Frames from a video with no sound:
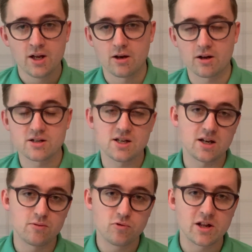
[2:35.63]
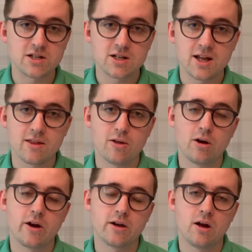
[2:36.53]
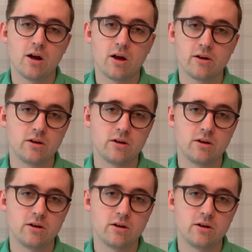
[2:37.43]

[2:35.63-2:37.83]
like I said, he really did hit the line hard,